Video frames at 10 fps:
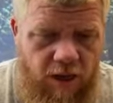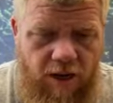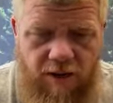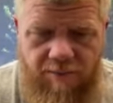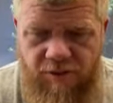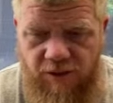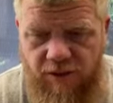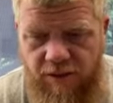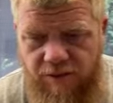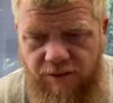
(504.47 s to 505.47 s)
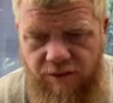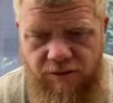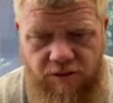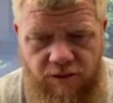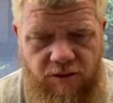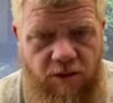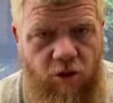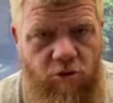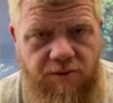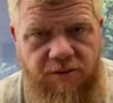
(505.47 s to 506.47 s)
Um, there, there's the, the
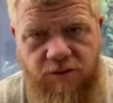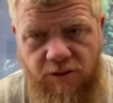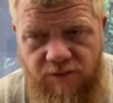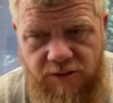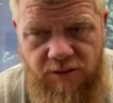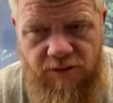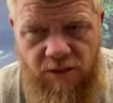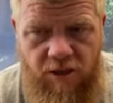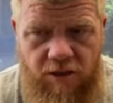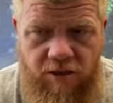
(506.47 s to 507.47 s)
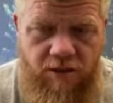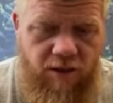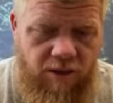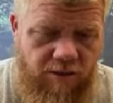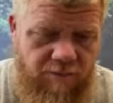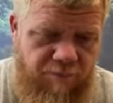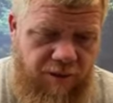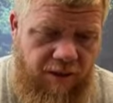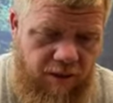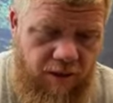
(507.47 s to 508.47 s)
homeless services are are
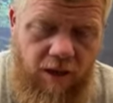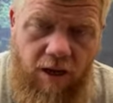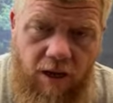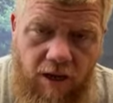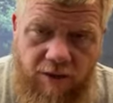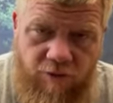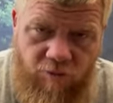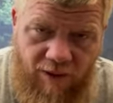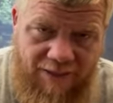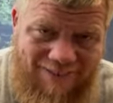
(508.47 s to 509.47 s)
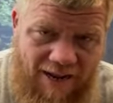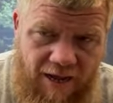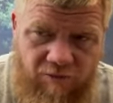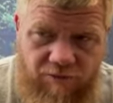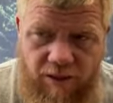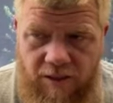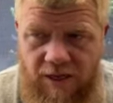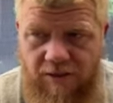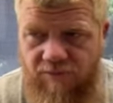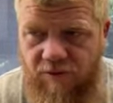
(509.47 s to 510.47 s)
being uh, drained down. A
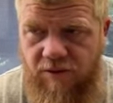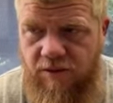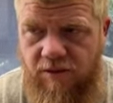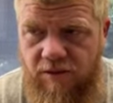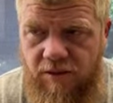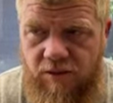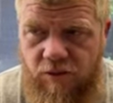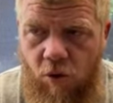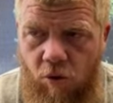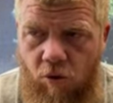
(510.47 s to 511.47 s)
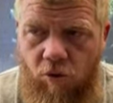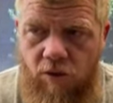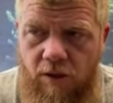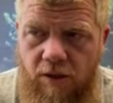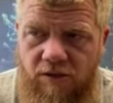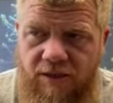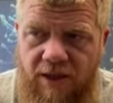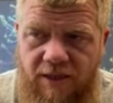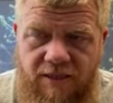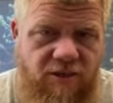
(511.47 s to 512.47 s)
lot of the the toll
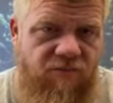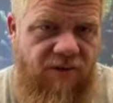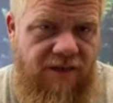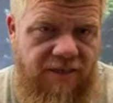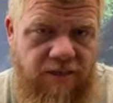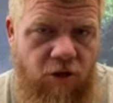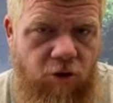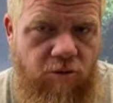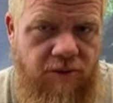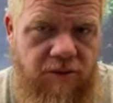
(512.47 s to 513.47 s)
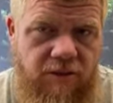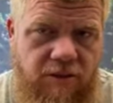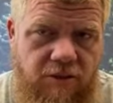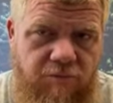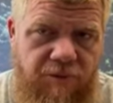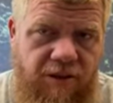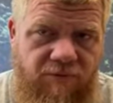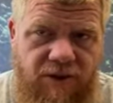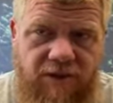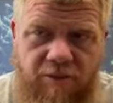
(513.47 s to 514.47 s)
that is affecting the homeless is being
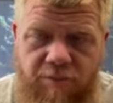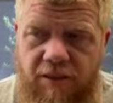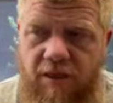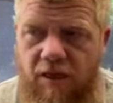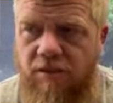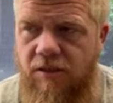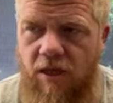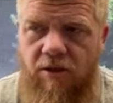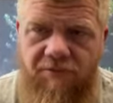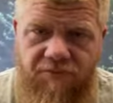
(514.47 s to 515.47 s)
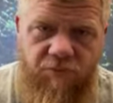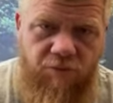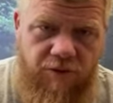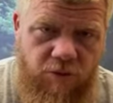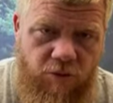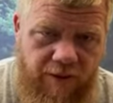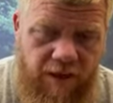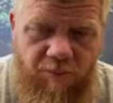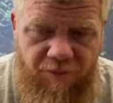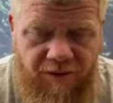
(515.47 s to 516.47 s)
affected because of what's going
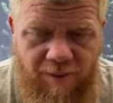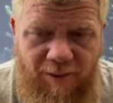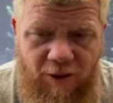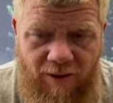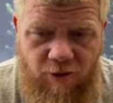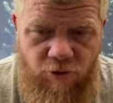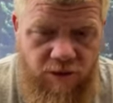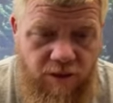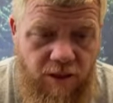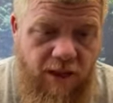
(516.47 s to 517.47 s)
on with immigration,